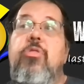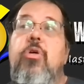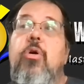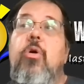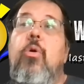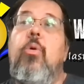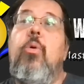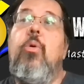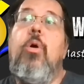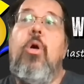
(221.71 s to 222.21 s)

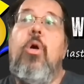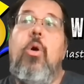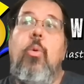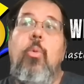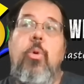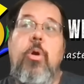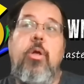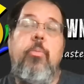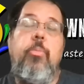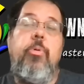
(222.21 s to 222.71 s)
So
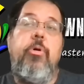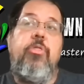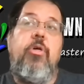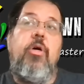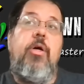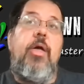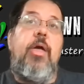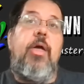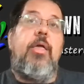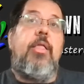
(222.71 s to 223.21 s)
we're going to put
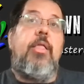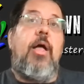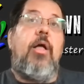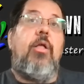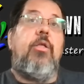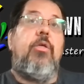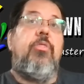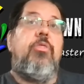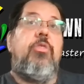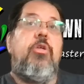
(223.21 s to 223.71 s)
the link
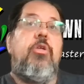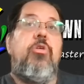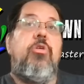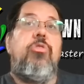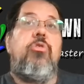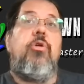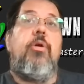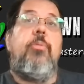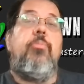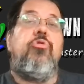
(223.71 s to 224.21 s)
down in the
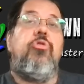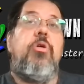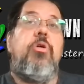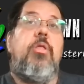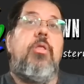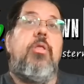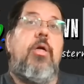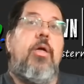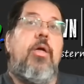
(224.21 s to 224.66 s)
description.